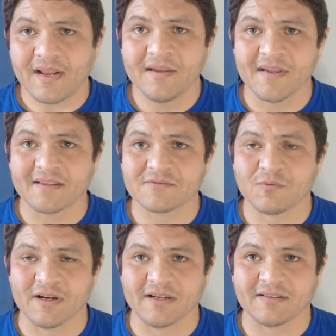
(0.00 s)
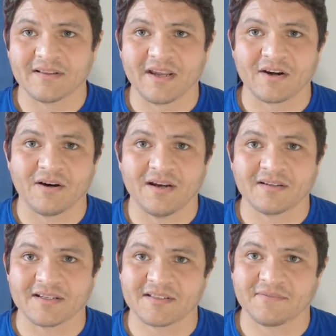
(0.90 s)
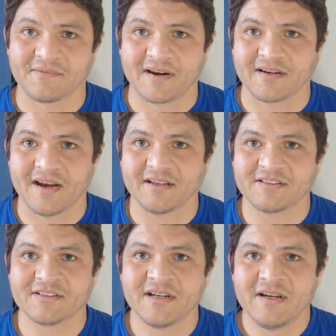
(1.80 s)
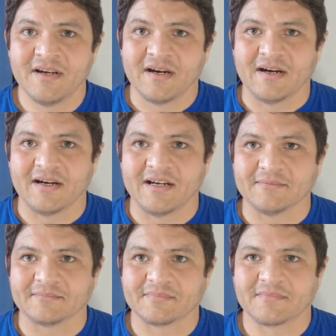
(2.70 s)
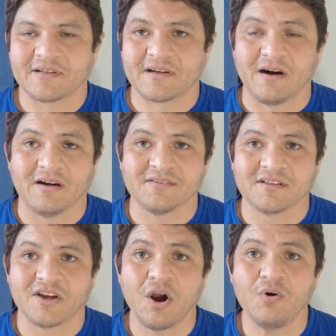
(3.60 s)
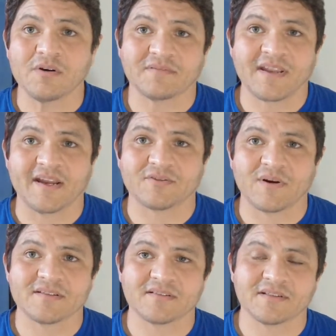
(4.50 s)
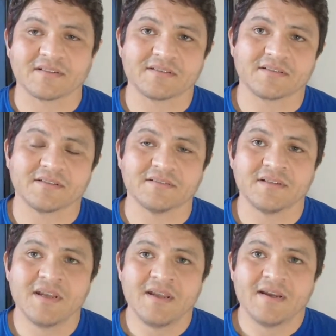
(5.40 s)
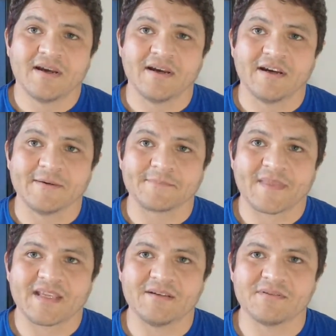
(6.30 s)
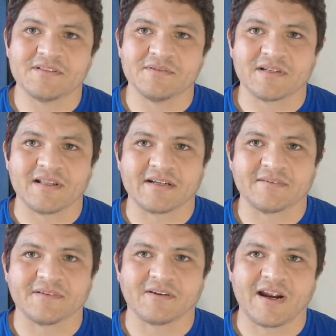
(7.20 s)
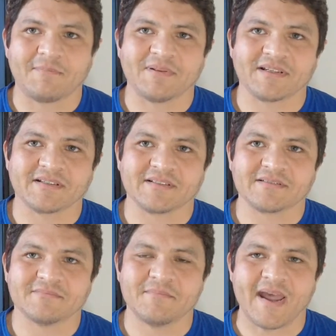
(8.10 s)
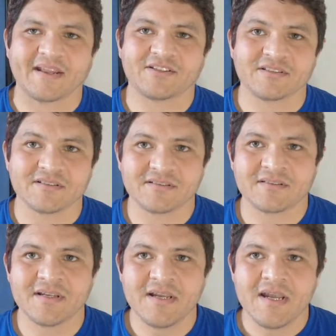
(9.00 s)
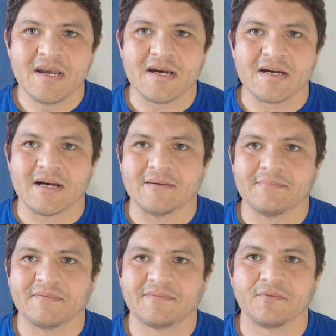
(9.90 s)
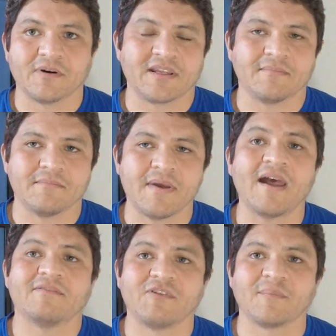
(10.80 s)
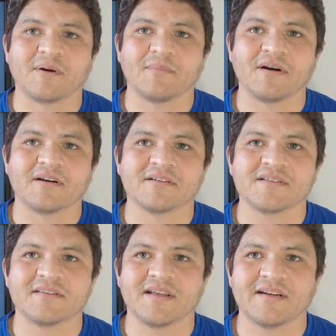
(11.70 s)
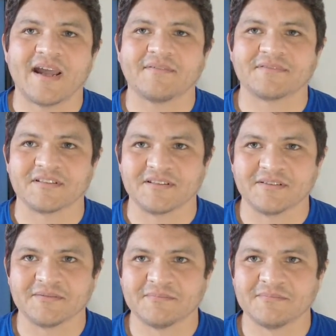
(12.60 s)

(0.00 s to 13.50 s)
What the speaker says: and that's what later on, like say Frank Gotch, um, called the code of catch wrestling. So he was doing a lot of different grappling matches before he met Farmer Burns, and then after